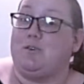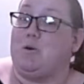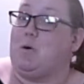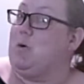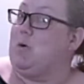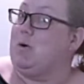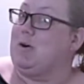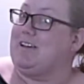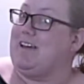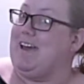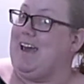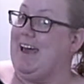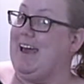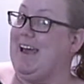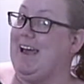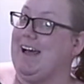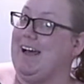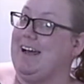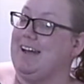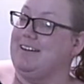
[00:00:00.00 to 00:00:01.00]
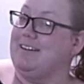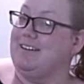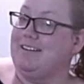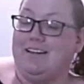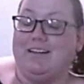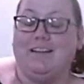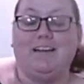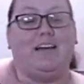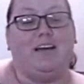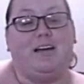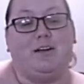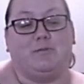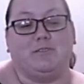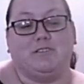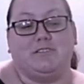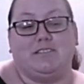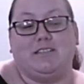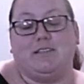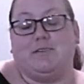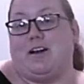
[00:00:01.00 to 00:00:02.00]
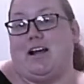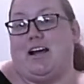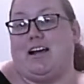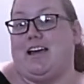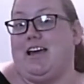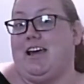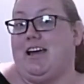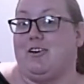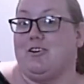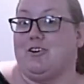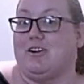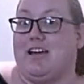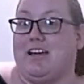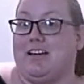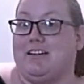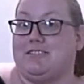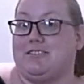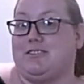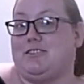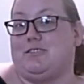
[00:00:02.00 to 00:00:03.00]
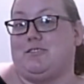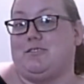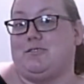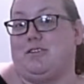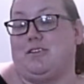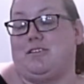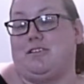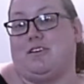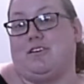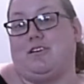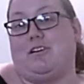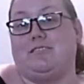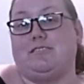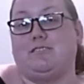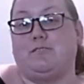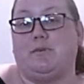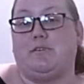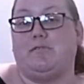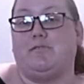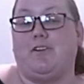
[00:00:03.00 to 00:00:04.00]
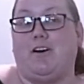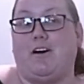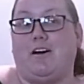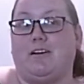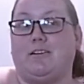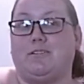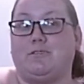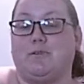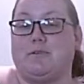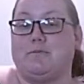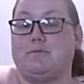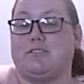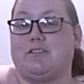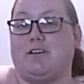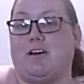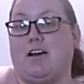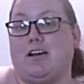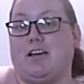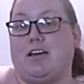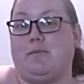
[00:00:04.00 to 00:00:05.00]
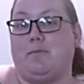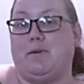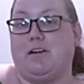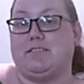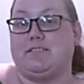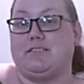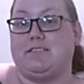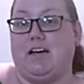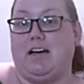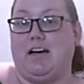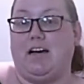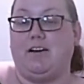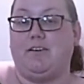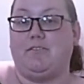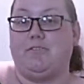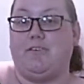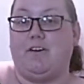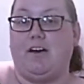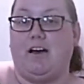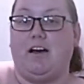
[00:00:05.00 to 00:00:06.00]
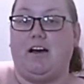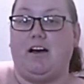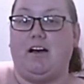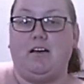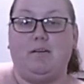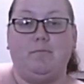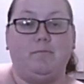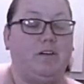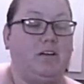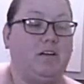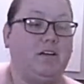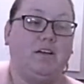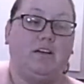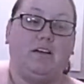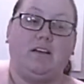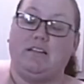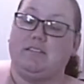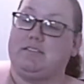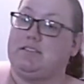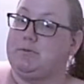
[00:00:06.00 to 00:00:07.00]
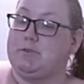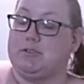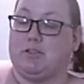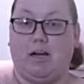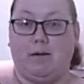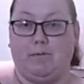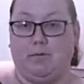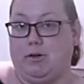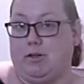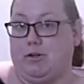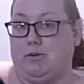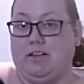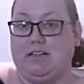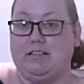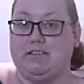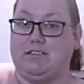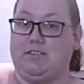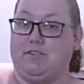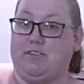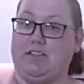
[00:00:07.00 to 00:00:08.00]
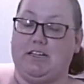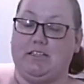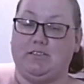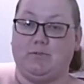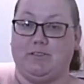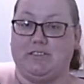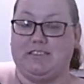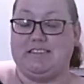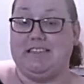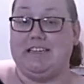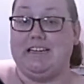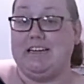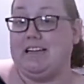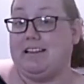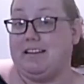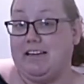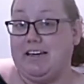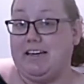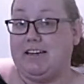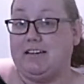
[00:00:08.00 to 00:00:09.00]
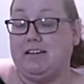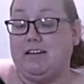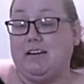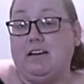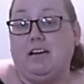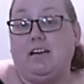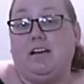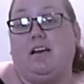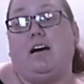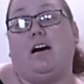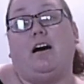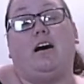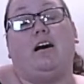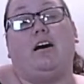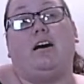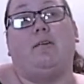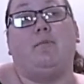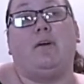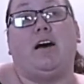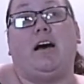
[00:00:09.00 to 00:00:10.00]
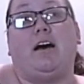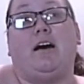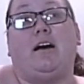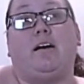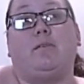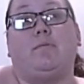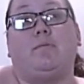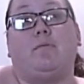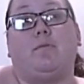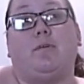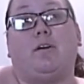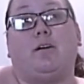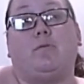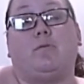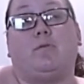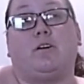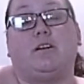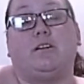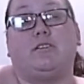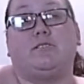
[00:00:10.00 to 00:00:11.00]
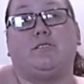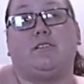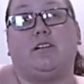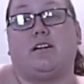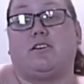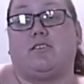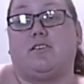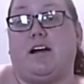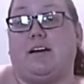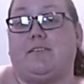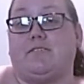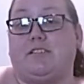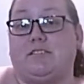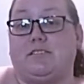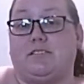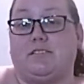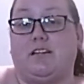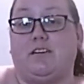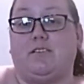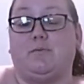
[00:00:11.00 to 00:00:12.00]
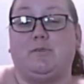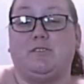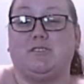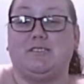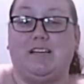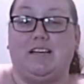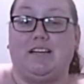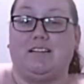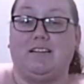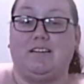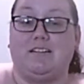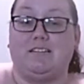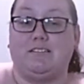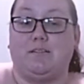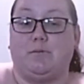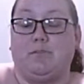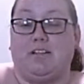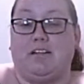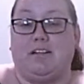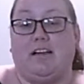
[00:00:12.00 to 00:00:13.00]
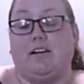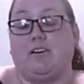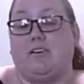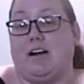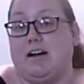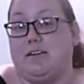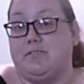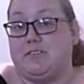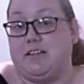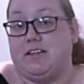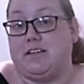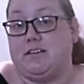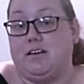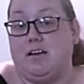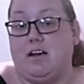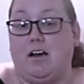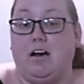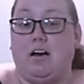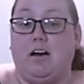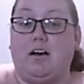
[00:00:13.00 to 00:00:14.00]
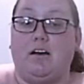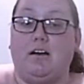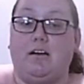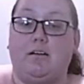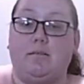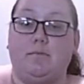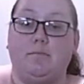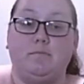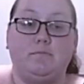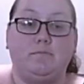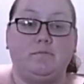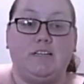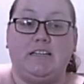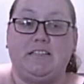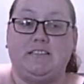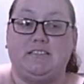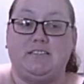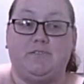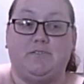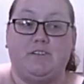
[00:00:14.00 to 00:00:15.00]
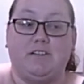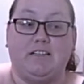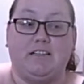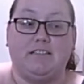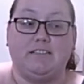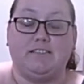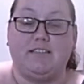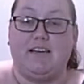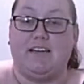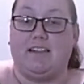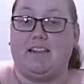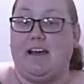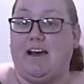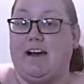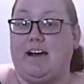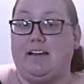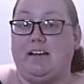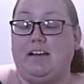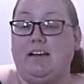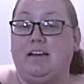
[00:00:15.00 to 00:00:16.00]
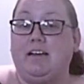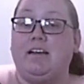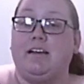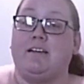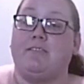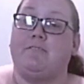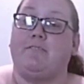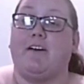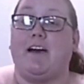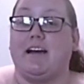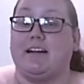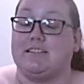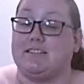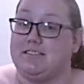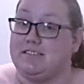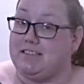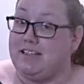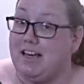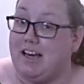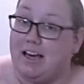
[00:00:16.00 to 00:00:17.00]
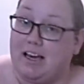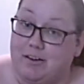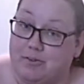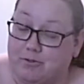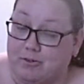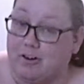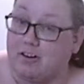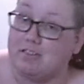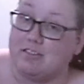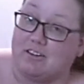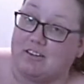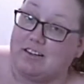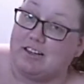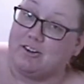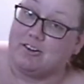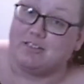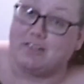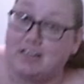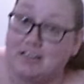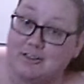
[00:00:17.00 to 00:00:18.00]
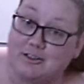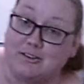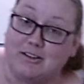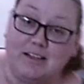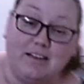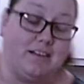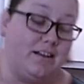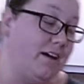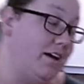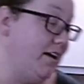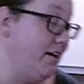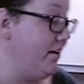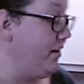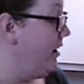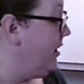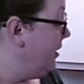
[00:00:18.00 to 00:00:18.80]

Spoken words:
or Can, and we'll see what I can or can't do. There'll also be vlogs where I'm just talking about stuff, subscriber requests if you guys want to see anything. We're going to do a lot of crafting stuff, most likely because I really like crafting, and different things like that. In fact, today, for our little introductory thing,